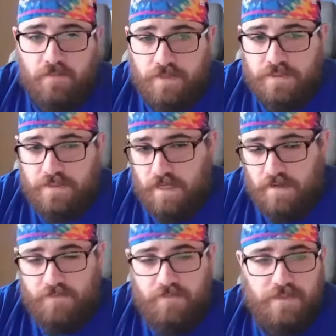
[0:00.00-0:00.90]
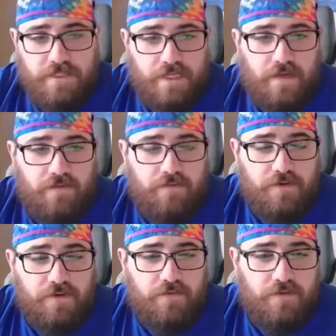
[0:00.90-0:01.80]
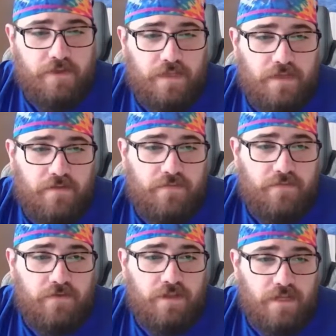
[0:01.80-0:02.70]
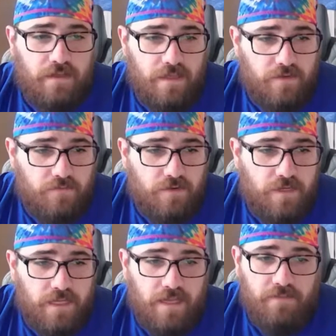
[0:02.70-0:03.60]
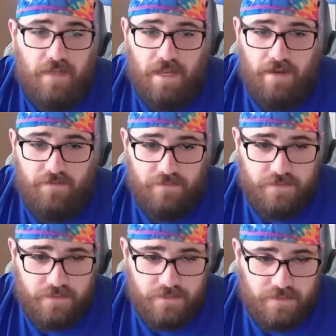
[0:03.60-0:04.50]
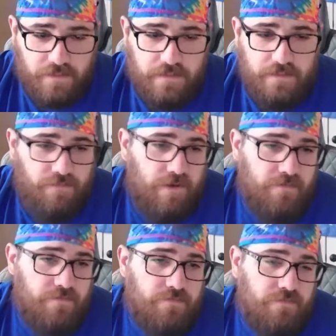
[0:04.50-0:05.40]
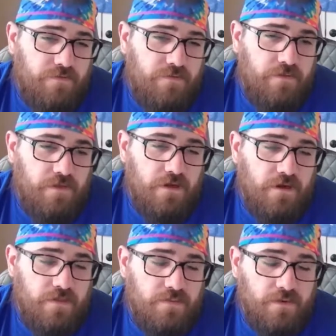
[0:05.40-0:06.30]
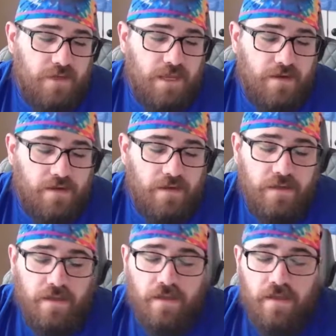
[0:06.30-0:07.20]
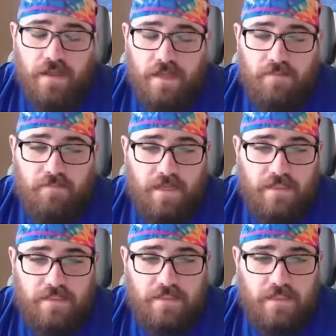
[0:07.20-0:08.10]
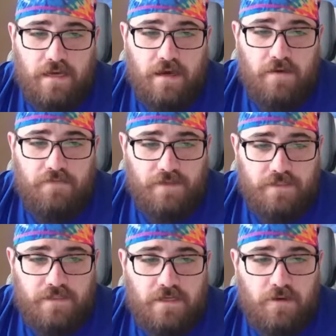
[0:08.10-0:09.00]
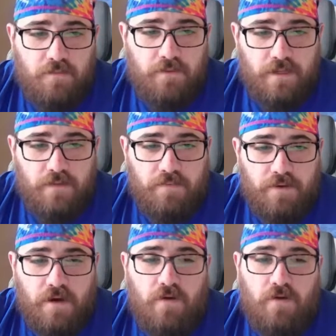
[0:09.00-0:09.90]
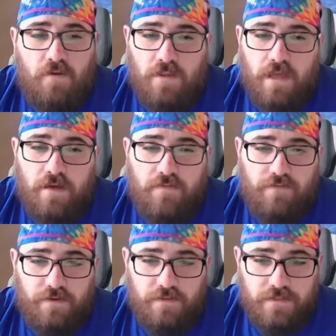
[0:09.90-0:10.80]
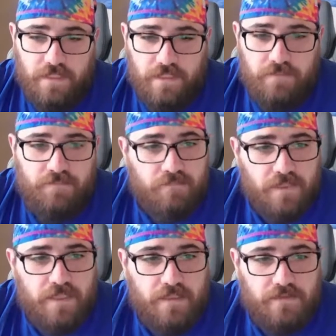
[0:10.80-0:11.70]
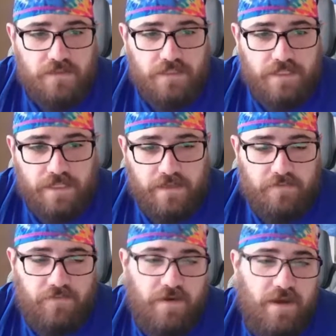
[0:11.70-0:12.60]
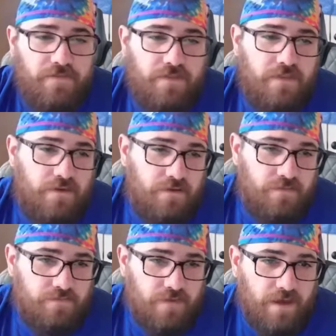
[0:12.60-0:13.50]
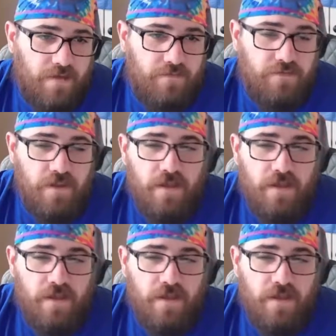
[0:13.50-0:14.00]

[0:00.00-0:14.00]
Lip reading: which I've been saying over and over again. If you can get a running game that averages at least 5 yards per carry, it makes the offense open up a whole lot for your team, because on 2nd and 5 and 3rd and 5,